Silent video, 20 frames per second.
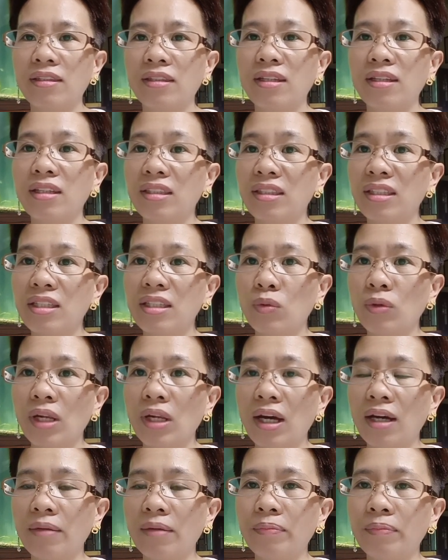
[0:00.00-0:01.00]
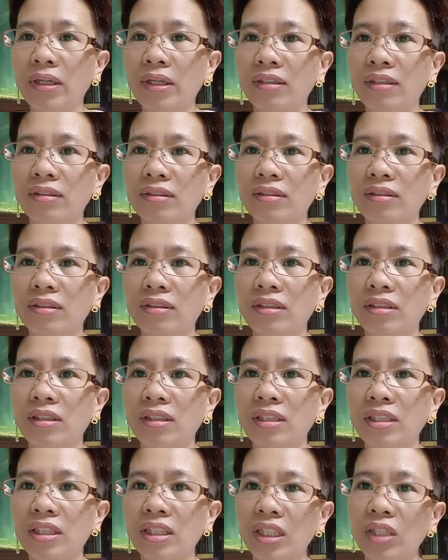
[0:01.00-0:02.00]
This will happen.
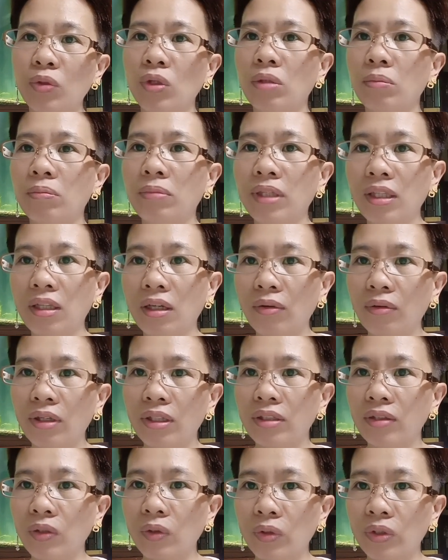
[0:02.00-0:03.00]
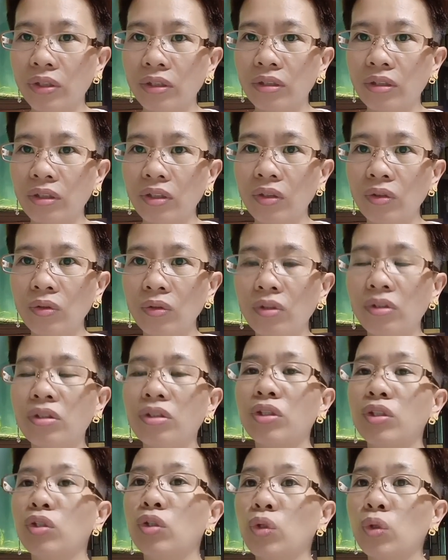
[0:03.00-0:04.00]
She will be the one to hurt you, or
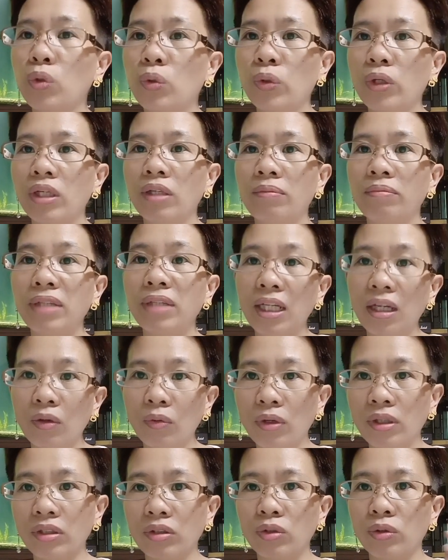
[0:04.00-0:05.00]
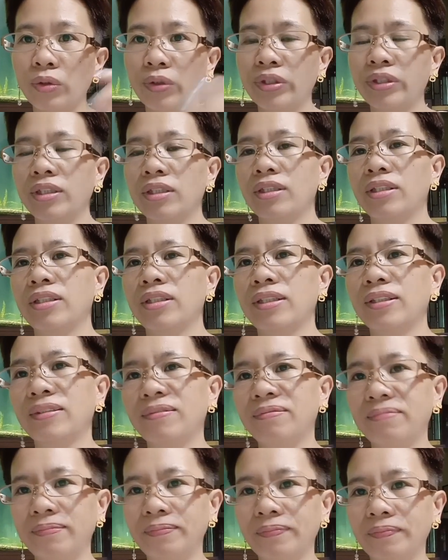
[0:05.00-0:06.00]
you will be the one to hurt her.
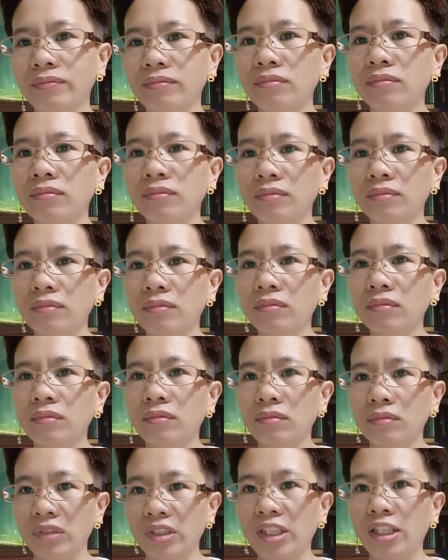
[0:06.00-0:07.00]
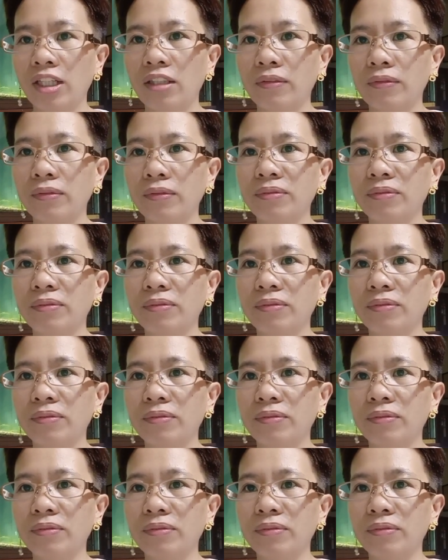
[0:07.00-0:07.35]
Ganun.